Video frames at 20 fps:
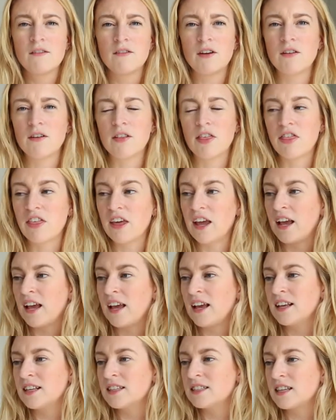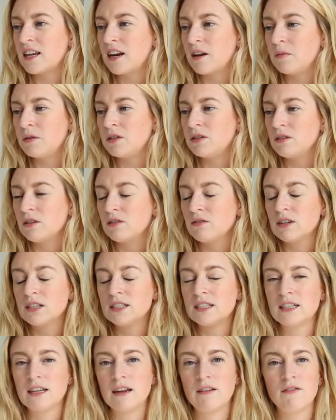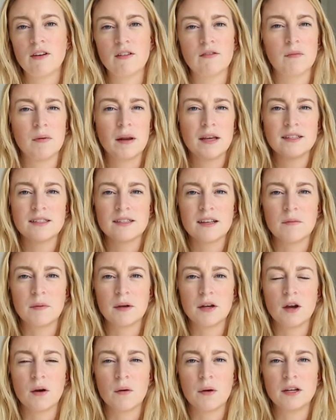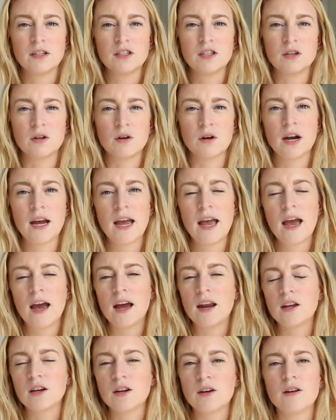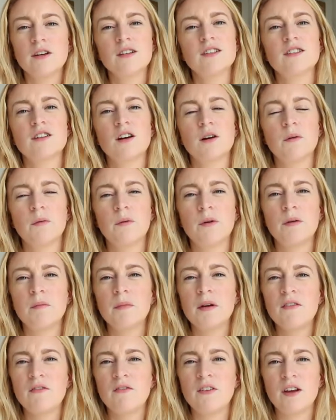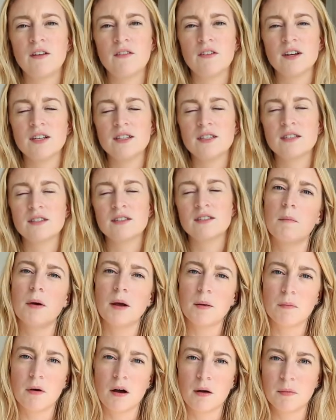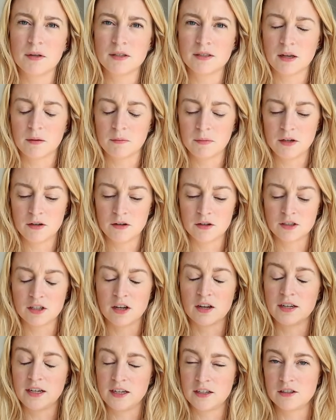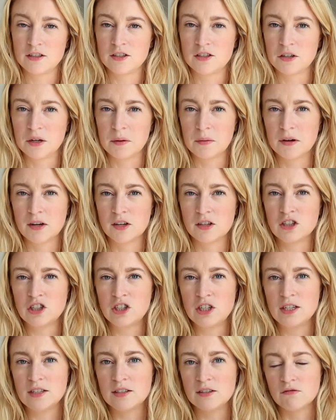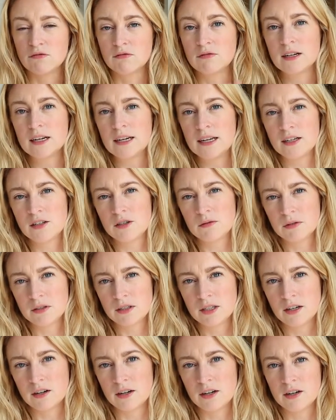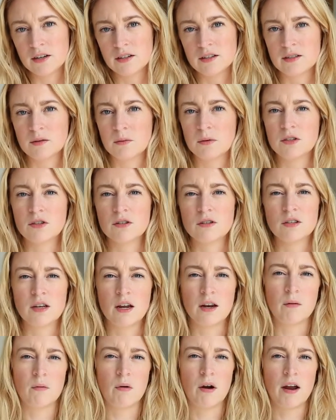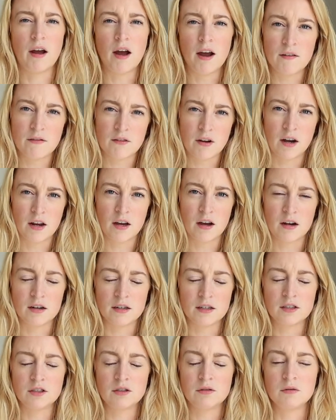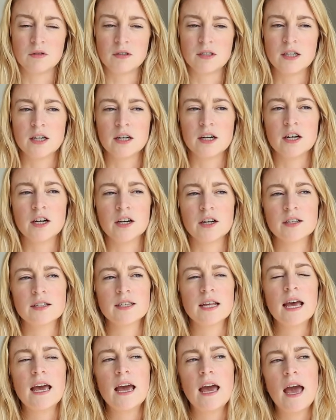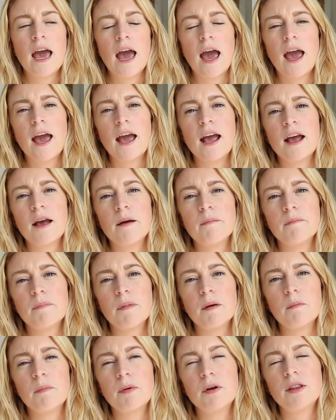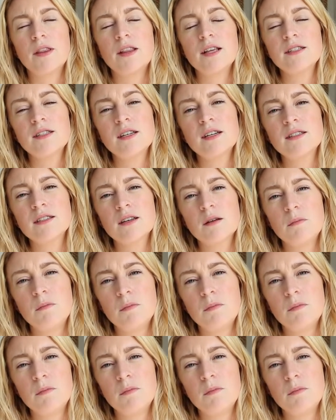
favorite things that I've been doing recently, favorite places I've been going to, and I'm gonna start with one of my favorites. My mom has got me hooked on industry because she's really into interiors, which is kind of why I've kind of gotten into interiors. But this is a